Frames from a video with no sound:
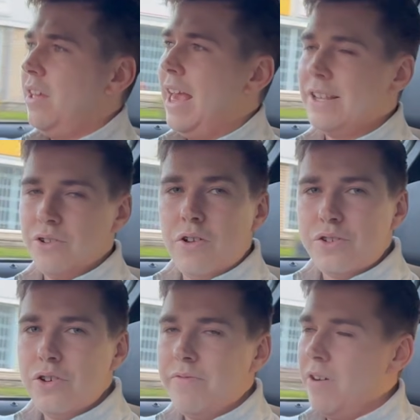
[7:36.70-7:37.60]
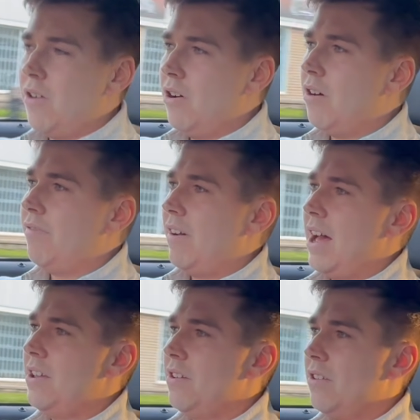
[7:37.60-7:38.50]
it's not too far off.
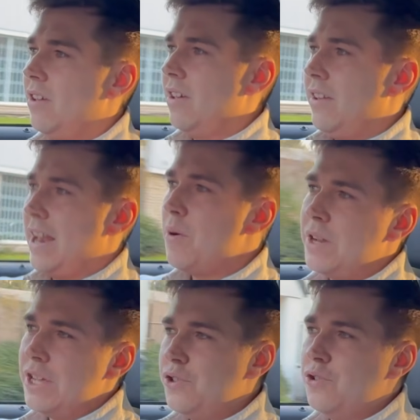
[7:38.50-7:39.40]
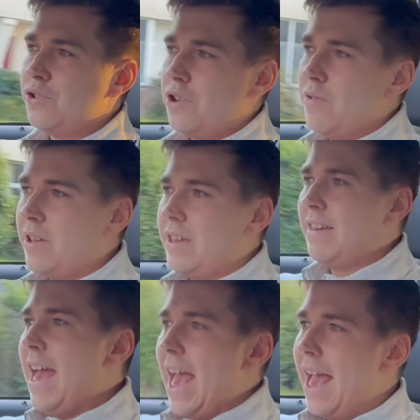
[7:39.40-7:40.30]
And nowadays, you just don't
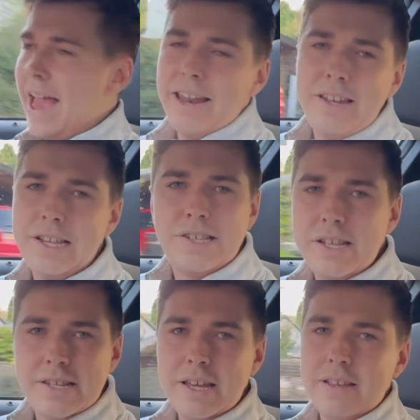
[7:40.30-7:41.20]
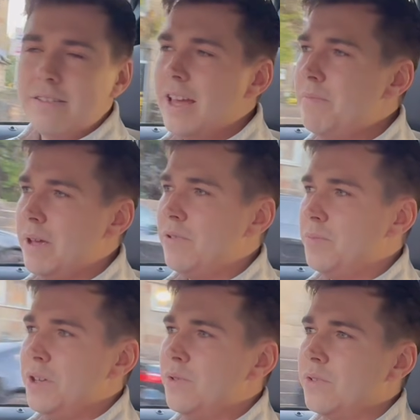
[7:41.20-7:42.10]
get any DCT in
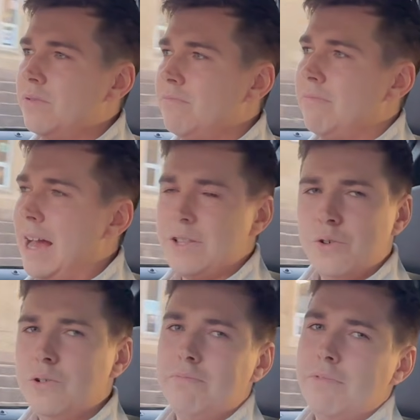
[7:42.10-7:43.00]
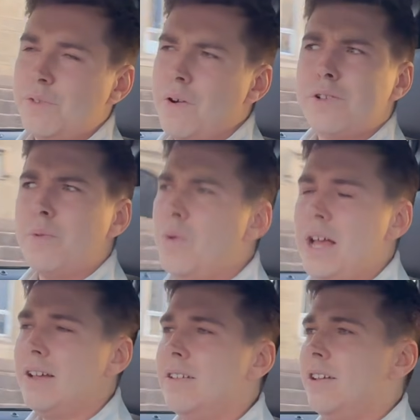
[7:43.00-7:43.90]
BMWs at all, as far as I'm
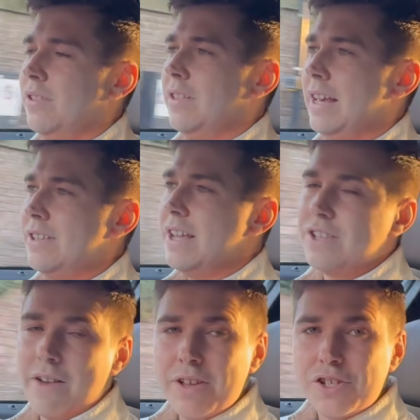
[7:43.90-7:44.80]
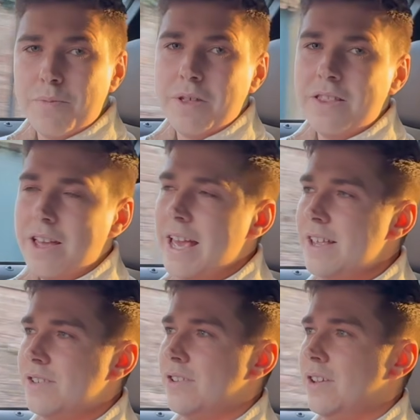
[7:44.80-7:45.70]
aware. Like I said, to have it in something that
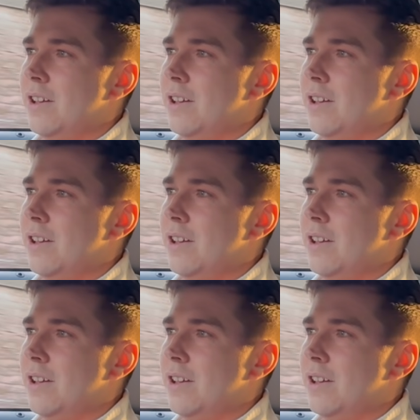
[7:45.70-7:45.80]
is